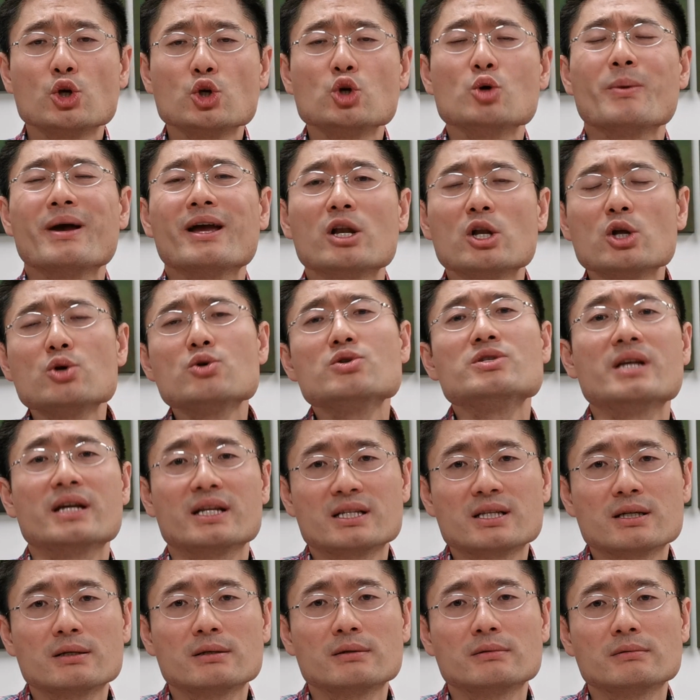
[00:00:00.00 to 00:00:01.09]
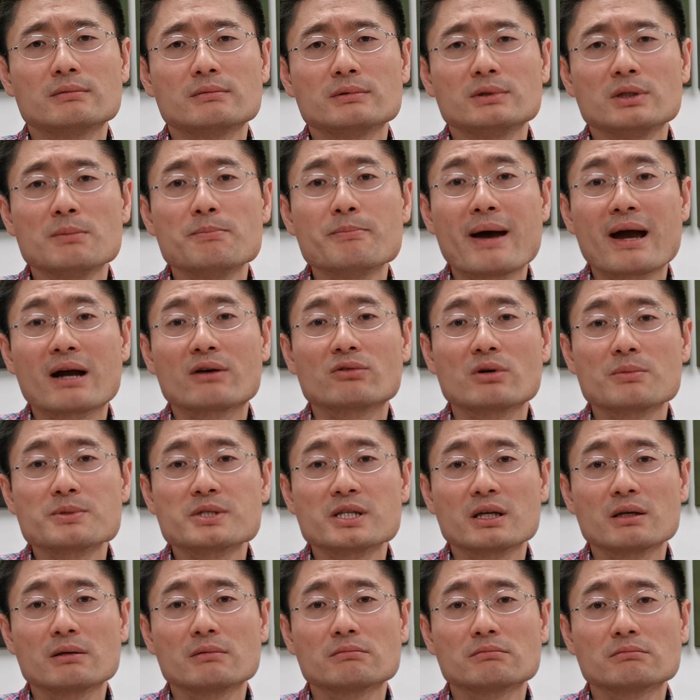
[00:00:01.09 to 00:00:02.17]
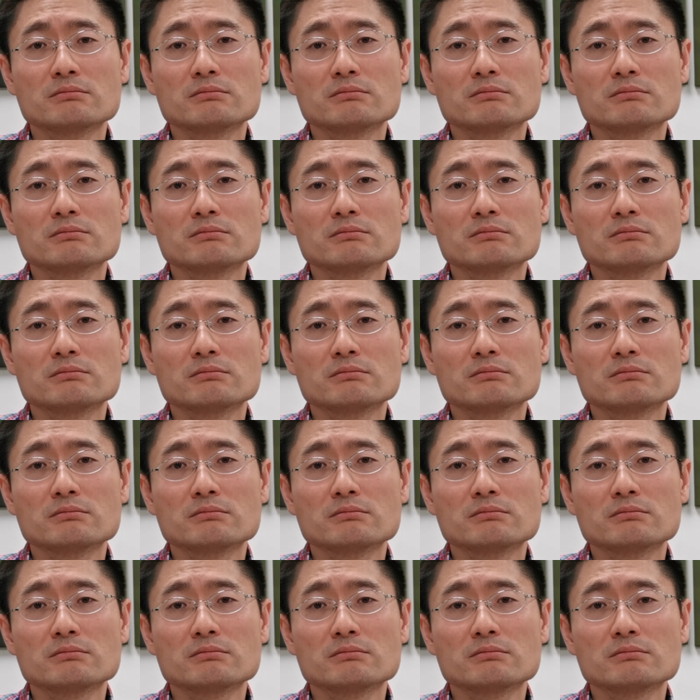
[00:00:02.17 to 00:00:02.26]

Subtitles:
you may lose it in bankruptcy.